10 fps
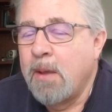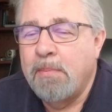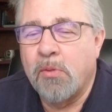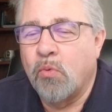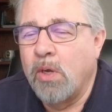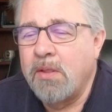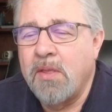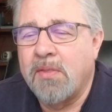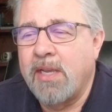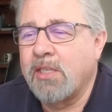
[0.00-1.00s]
But one of
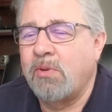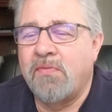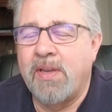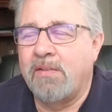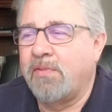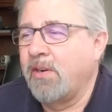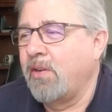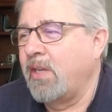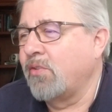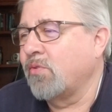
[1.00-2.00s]
the things that we found
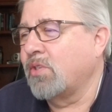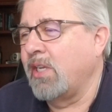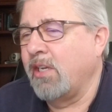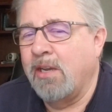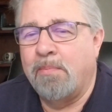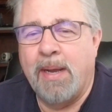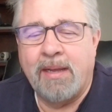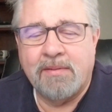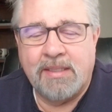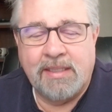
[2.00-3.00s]
very interesting
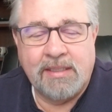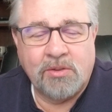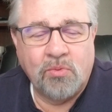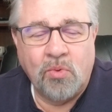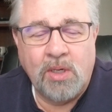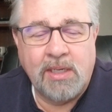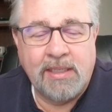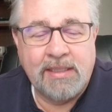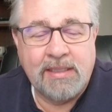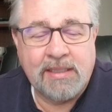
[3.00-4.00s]
about this
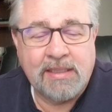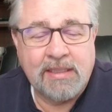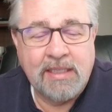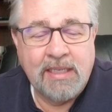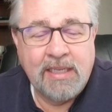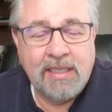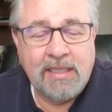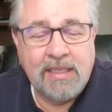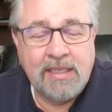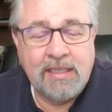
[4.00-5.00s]
was,
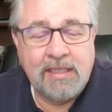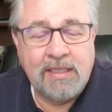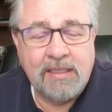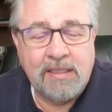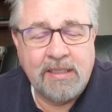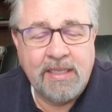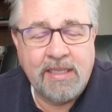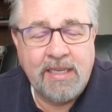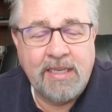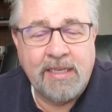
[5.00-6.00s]
look at
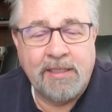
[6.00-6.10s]
the,